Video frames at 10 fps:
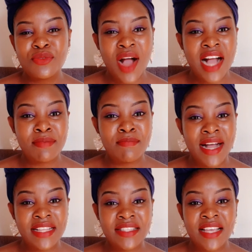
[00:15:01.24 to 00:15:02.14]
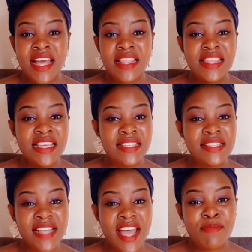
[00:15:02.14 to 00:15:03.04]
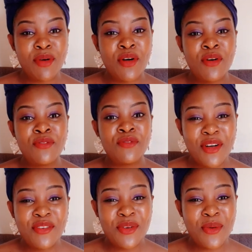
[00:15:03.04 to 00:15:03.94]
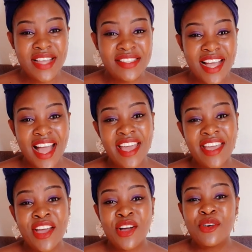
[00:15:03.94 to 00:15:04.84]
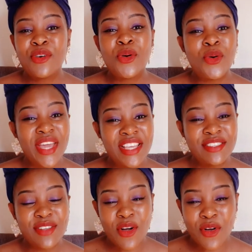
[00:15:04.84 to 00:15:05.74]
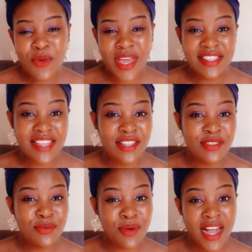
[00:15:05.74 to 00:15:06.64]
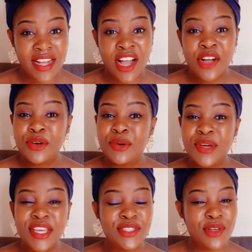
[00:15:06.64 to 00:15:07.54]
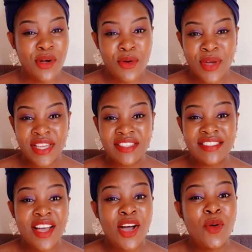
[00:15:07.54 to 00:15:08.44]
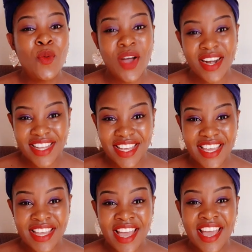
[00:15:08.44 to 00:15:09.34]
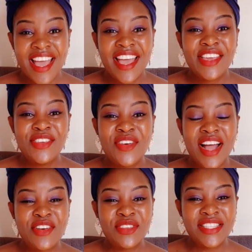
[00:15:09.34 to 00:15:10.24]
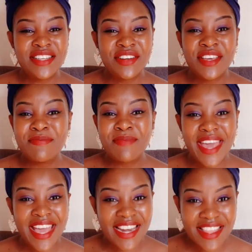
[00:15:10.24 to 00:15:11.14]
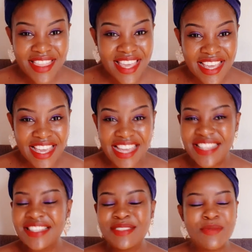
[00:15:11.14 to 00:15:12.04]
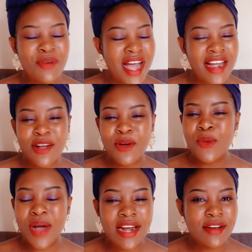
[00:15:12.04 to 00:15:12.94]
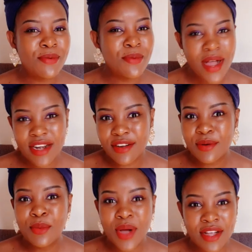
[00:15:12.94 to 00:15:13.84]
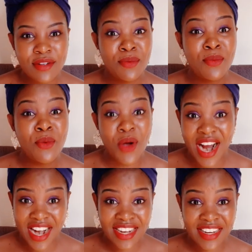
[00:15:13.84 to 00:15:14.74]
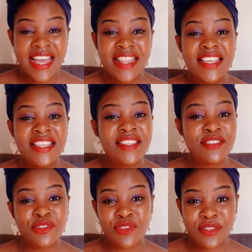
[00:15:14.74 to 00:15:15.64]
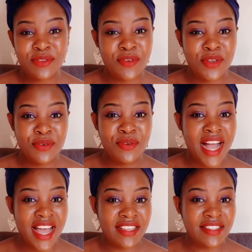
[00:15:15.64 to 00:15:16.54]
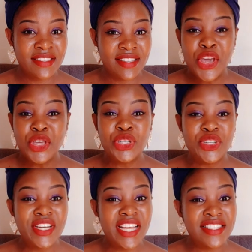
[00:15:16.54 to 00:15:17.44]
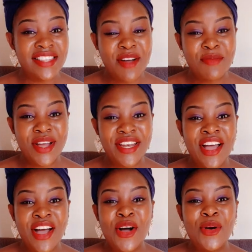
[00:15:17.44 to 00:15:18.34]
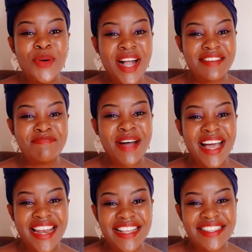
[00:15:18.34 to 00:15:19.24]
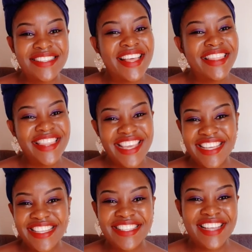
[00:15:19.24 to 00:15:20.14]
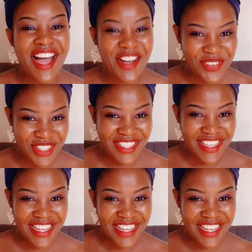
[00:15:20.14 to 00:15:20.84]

work, but this type of, of a white guy who is always at work, who is always working, you cannot tell him anything. It is work, work, work, work, work. This is stress for you guys. You should date someone who can balance things out.